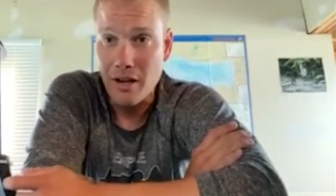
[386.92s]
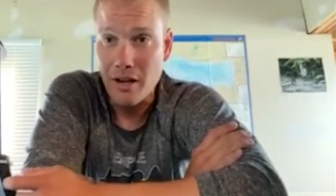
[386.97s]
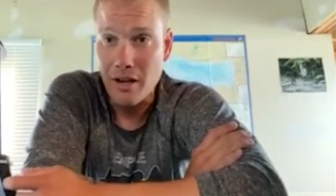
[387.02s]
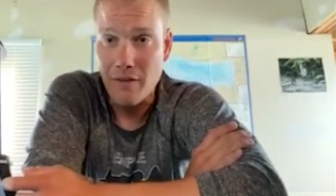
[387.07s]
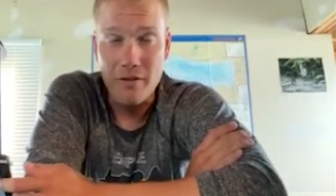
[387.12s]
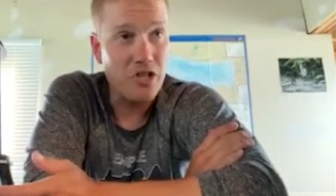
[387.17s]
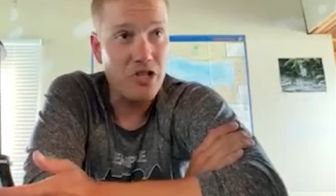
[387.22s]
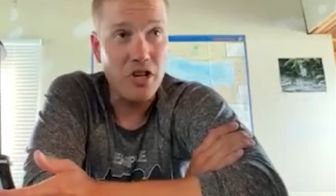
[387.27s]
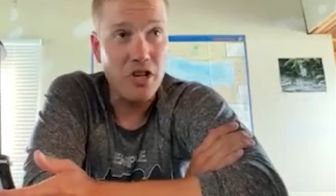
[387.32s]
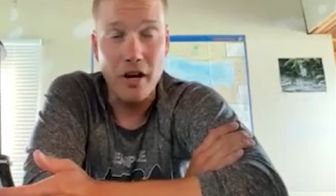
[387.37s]
and
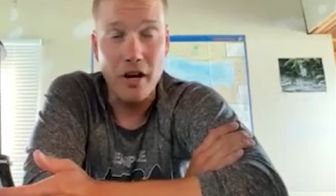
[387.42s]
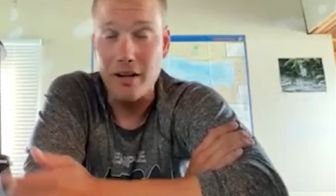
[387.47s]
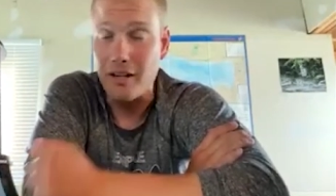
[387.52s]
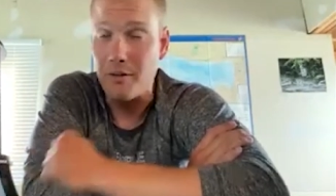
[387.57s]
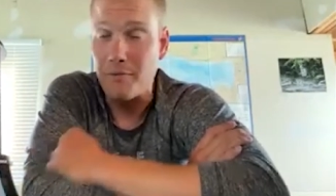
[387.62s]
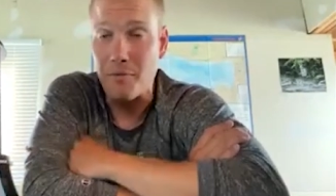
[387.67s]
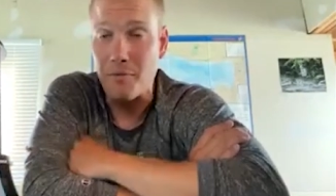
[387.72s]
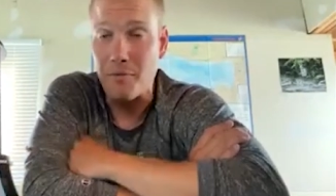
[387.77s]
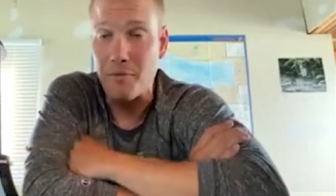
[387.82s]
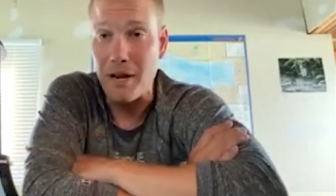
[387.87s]
there's a ton of
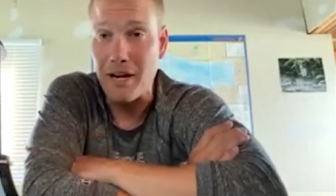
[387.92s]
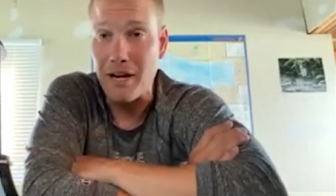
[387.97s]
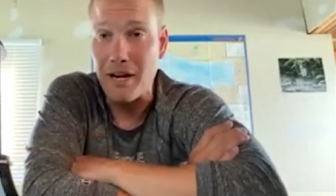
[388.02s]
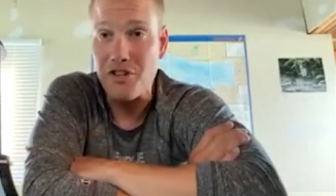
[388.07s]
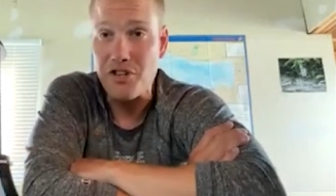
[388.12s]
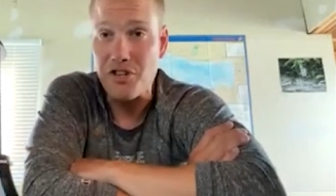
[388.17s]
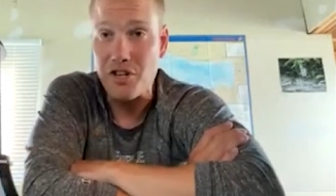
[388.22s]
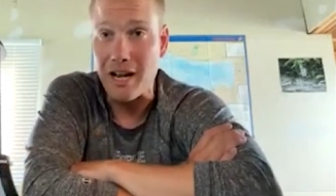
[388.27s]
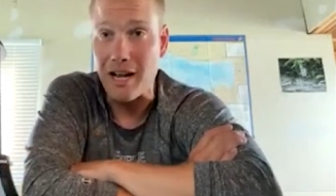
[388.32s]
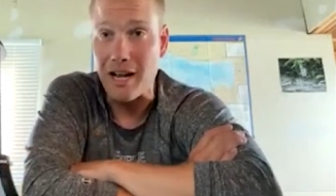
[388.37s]

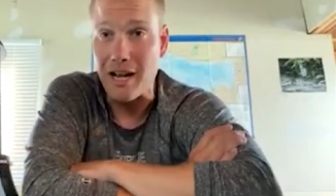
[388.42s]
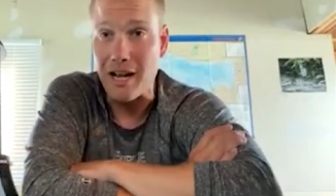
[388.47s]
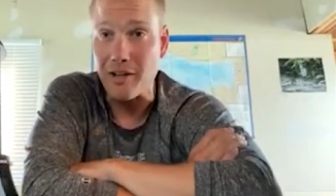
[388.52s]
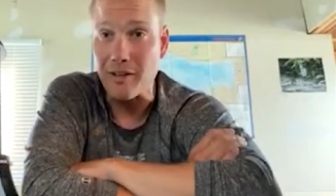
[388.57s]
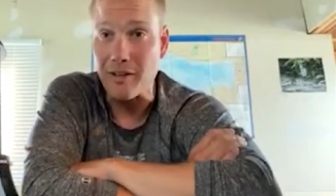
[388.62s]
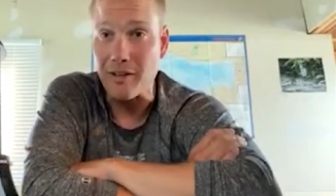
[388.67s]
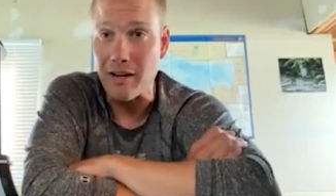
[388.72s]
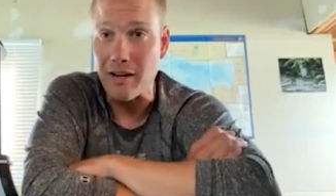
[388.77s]
information out there as